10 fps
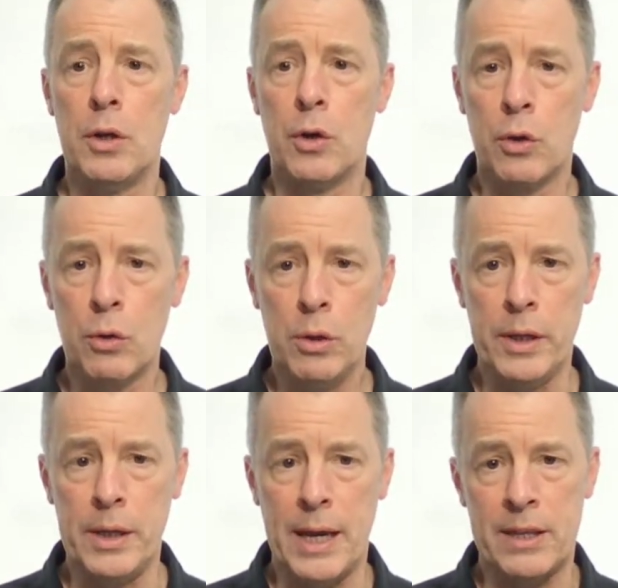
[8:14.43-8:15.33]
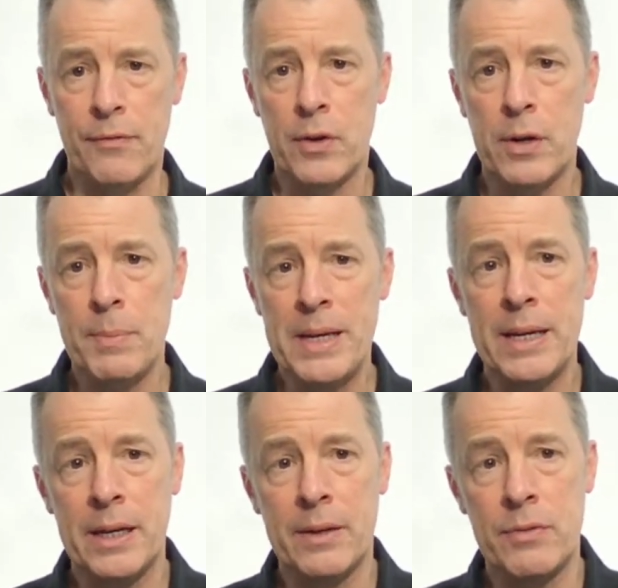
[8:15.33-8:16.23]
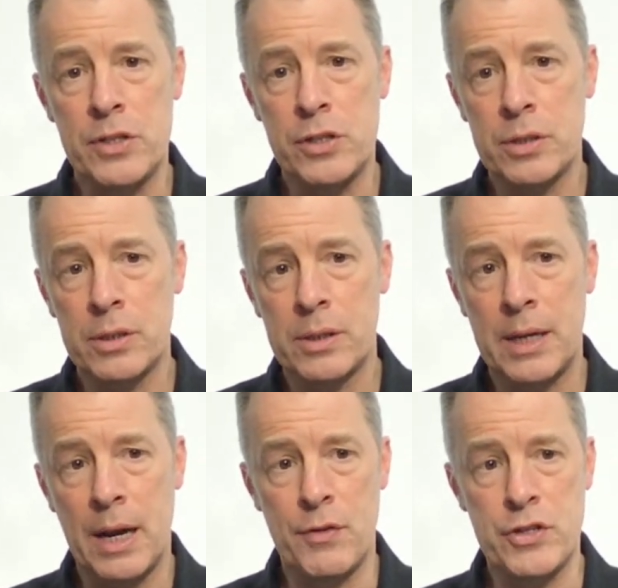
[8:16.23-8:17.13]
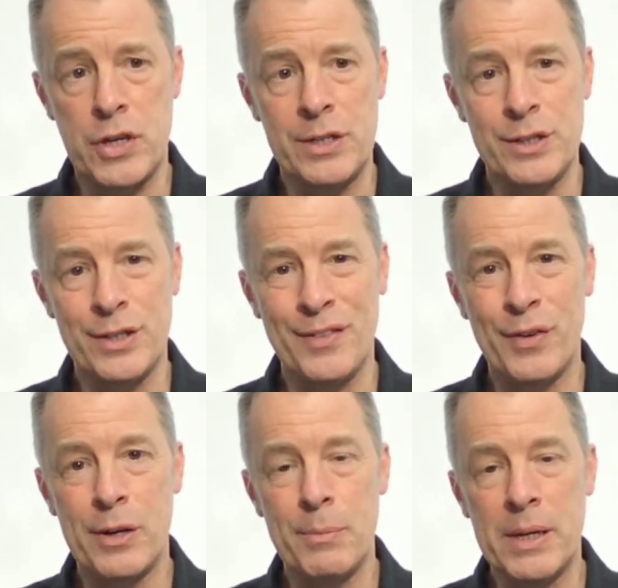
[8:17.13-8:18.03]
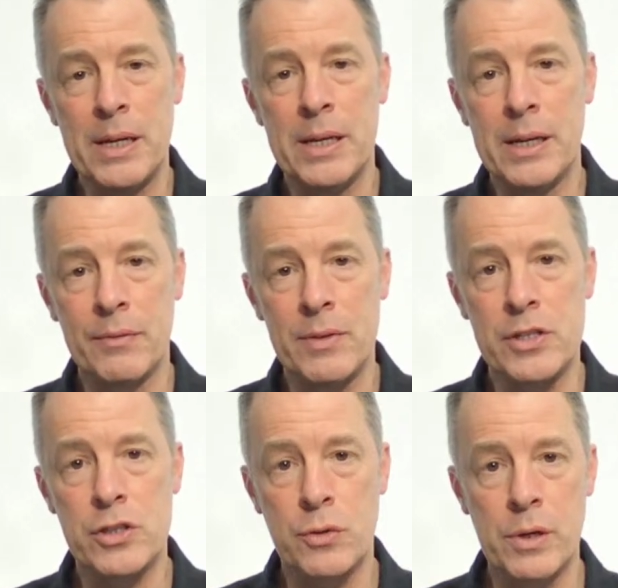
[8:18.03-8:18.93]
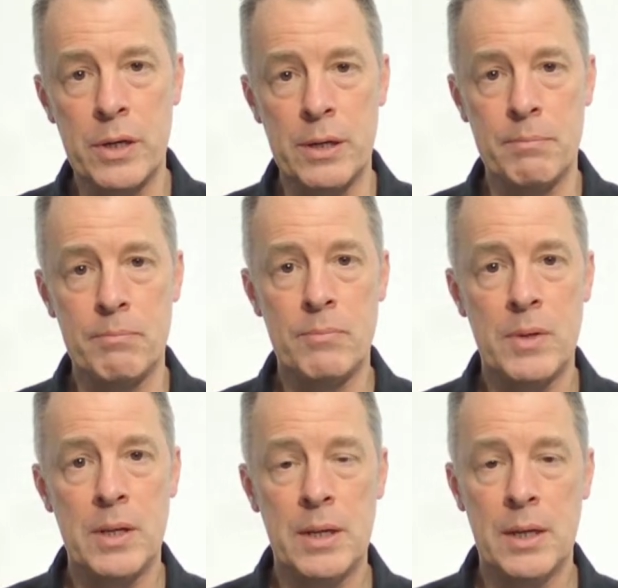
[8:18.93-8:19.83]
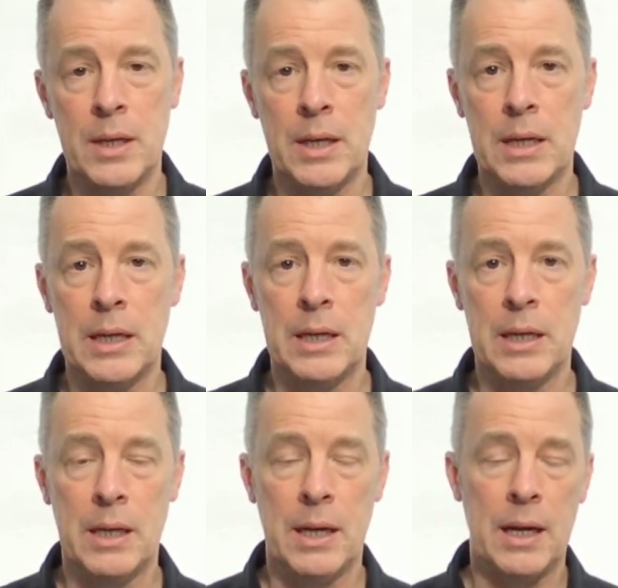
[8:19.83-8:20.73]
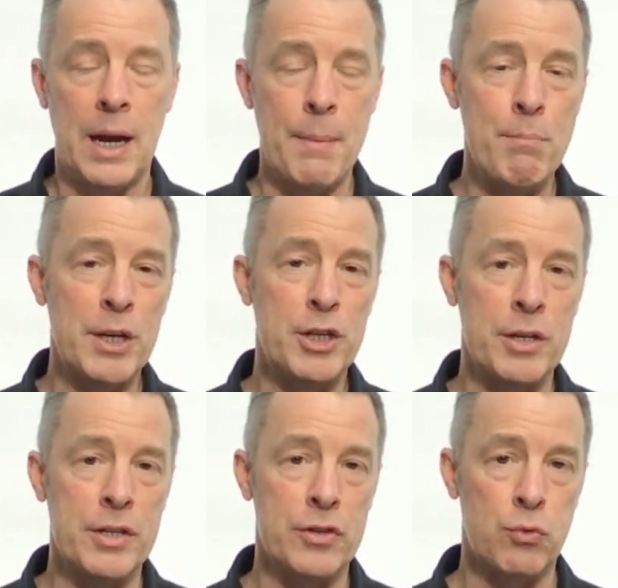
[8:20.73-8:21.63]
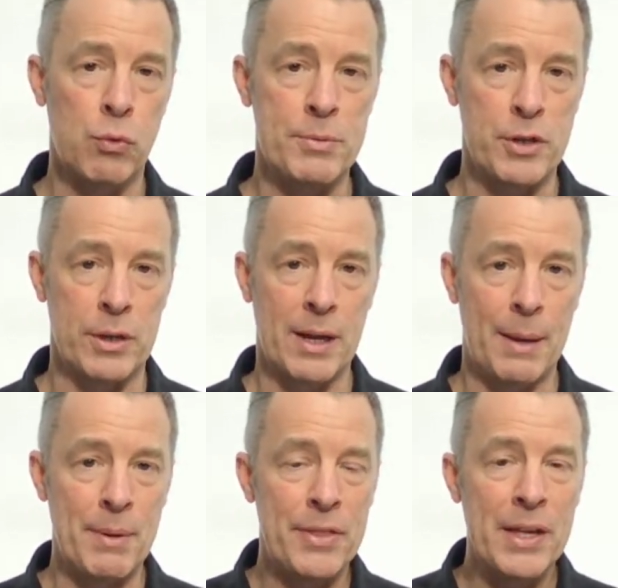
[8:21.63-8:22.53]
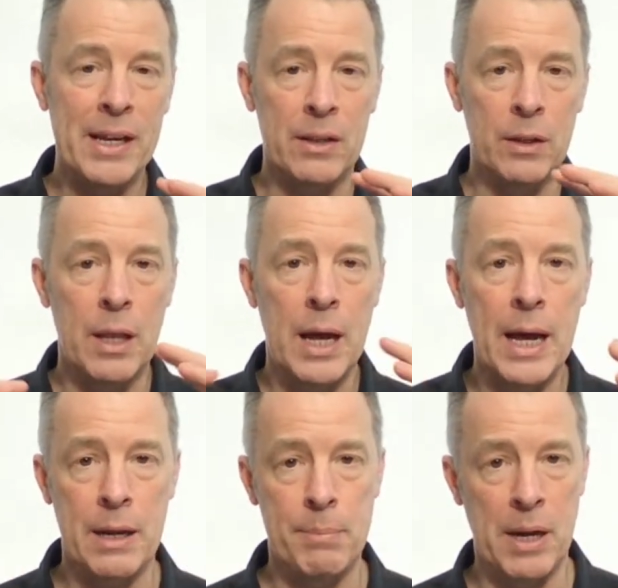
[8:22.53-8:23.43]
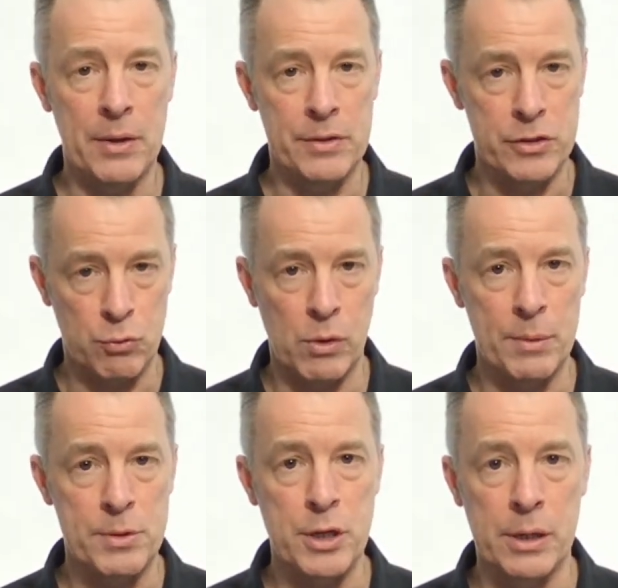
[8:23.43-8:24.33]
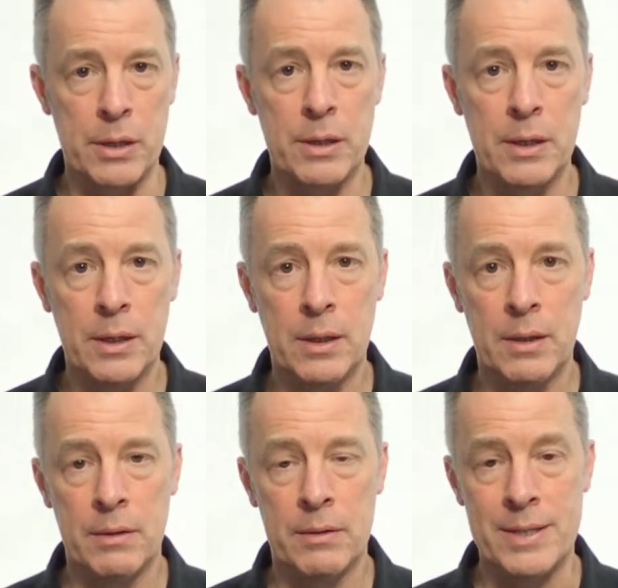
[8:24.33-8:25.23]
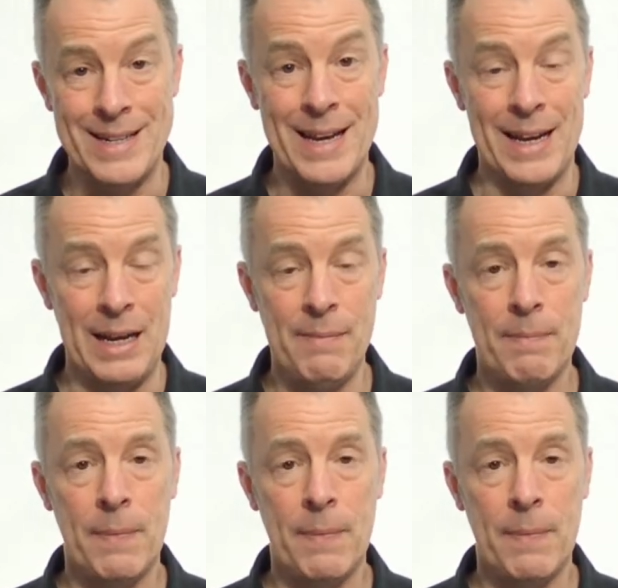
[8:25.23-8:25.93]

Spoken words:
Early at the very beginning of this conversation, at the very beginning of the stream, I mentioned disruption. I've been thinking a lot about disruption today.